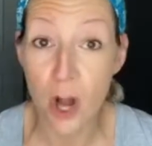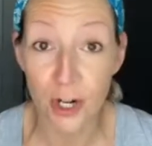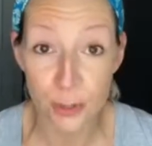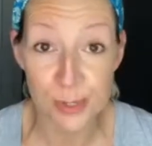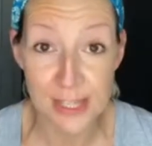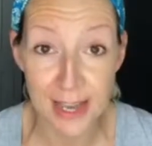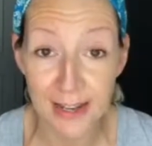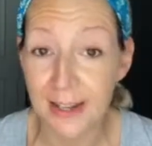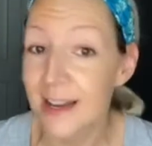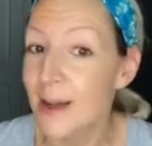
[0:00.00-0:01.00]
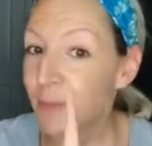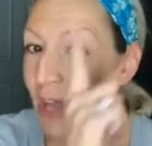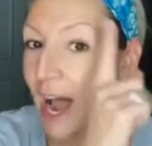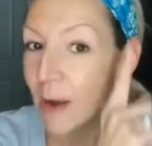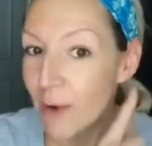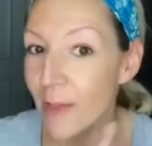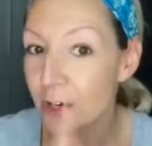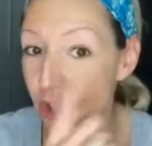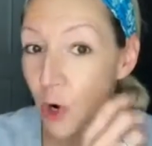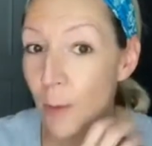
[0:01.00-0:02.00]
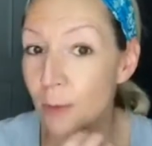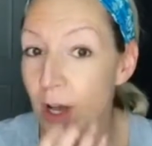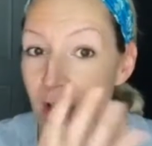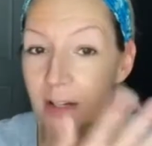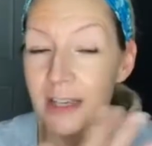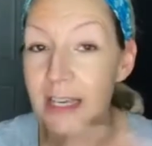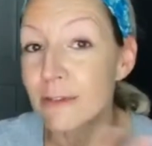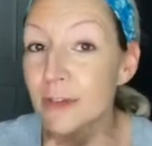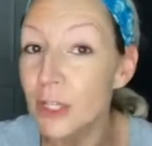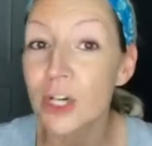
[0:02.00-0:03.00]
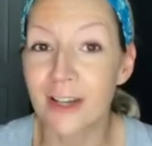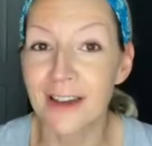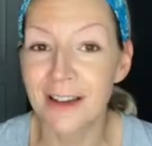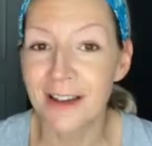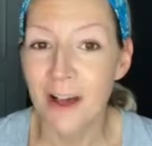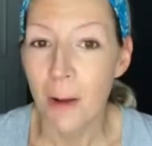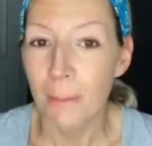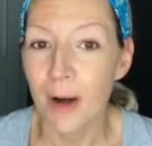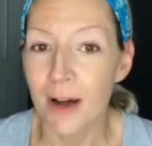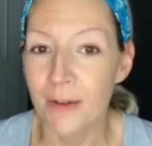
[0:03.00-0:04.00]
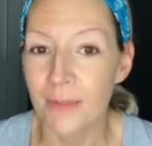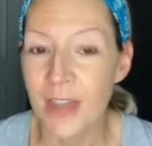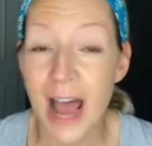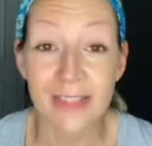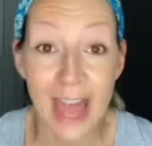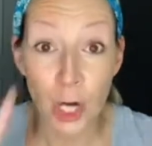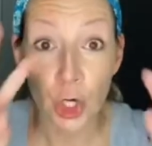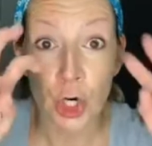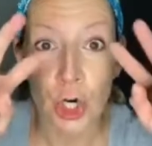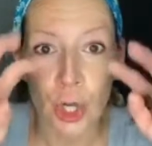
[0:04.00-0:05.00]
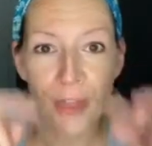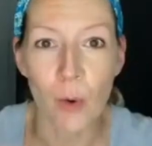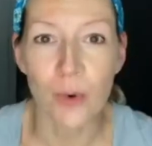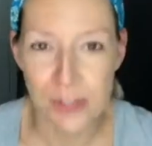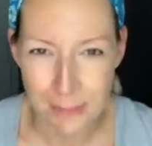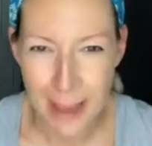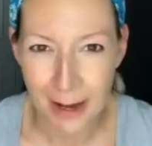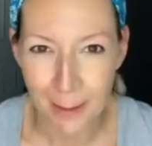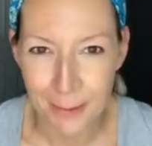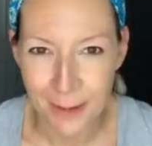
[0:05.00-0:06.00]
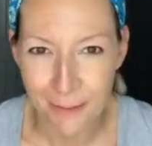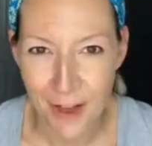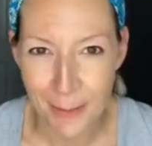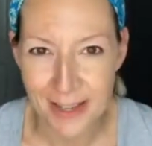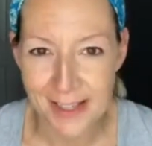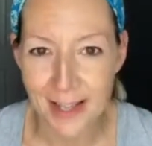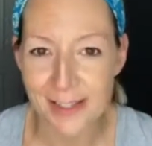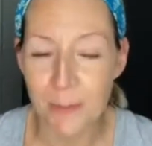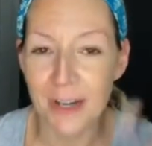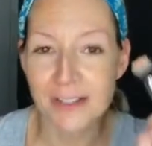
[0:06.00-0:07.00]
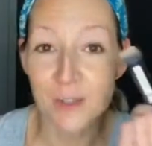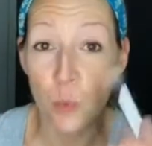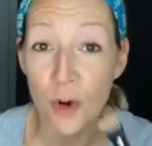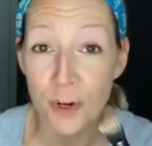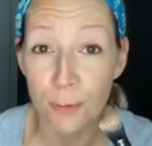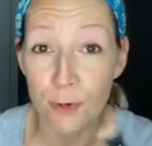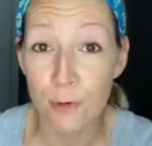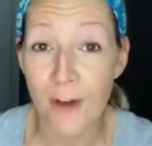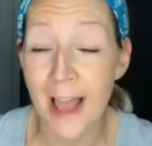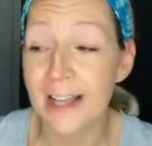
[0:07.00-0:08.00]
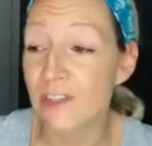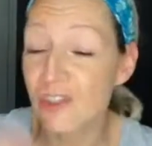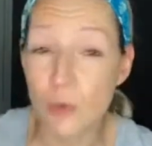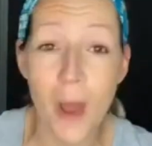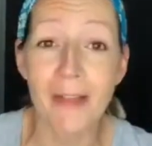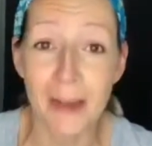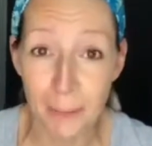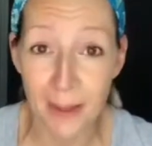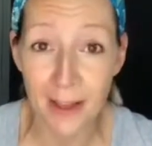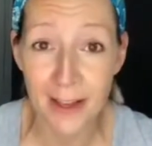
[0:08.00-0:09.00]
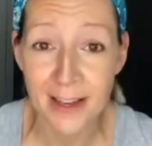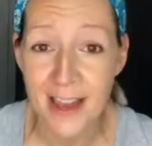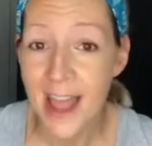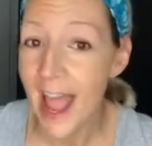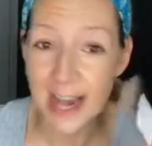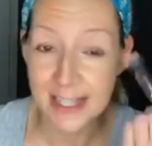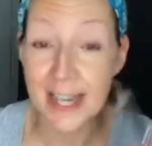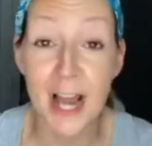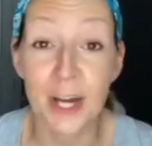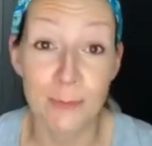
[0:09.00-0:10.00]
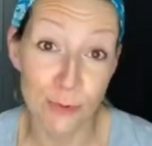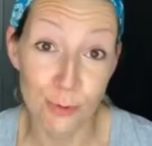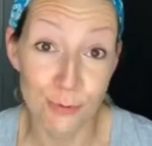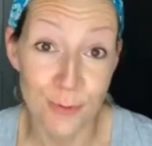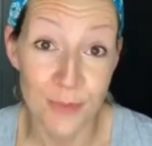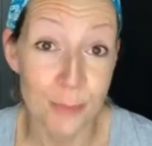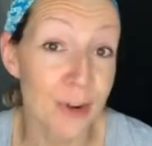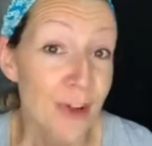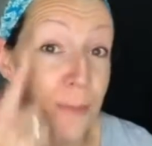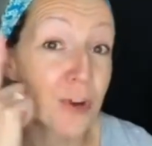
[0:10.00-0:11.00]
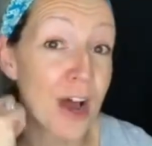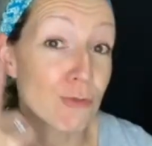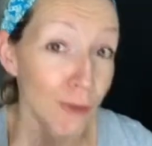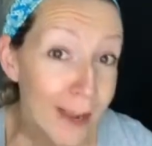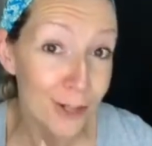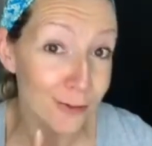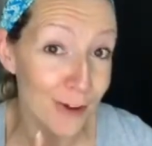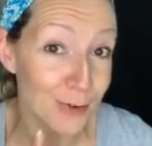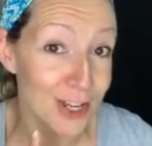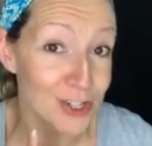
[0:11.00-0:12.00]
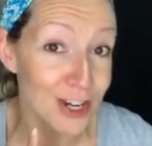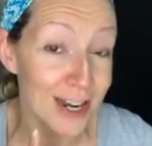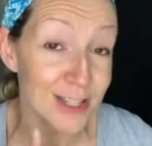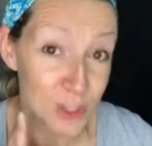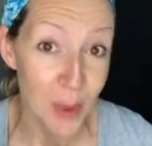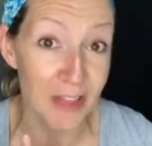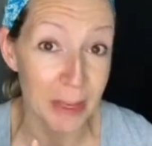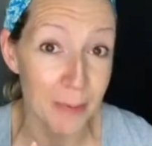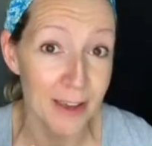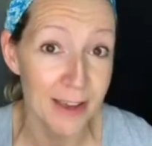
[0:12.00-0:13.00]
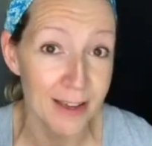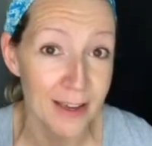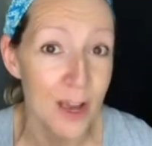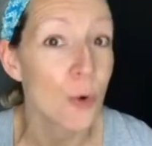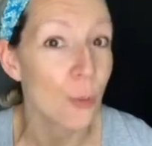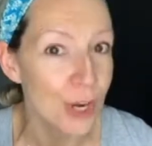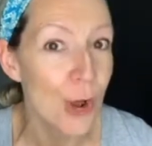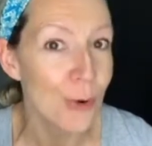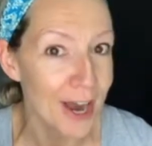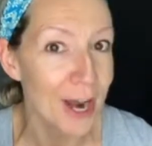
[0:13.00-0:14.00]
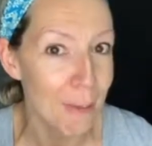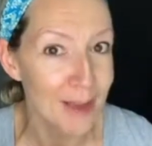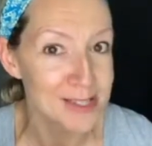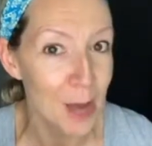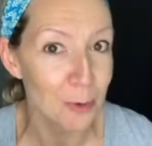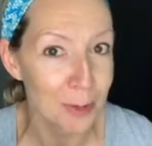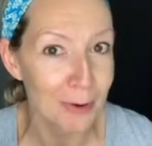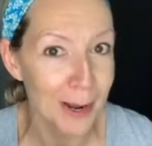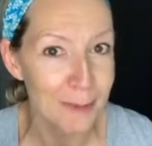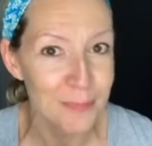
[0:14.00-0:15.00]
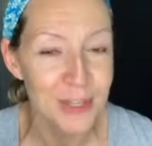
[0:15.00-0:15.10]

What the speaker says: Are you sick? I'd rather show up even looking, but not that girl that wears makeup, if that makes sense. And because it's waterproof, I can sweat like a pig and it's not gonna move. But if I put on regular foundation and sweat like a pig, we know what kind of mess that would be, right?